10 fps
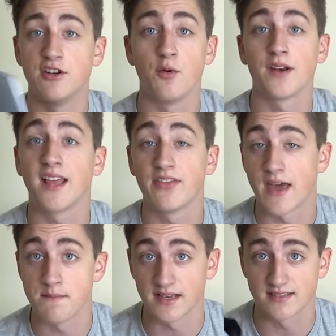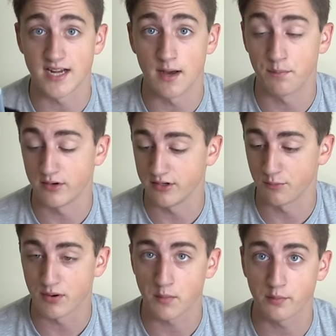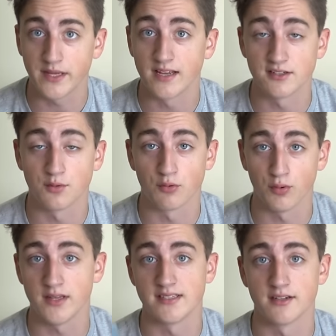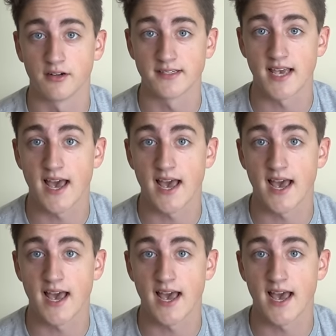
You don't want to get that mixed up or you'll probably get into a really serious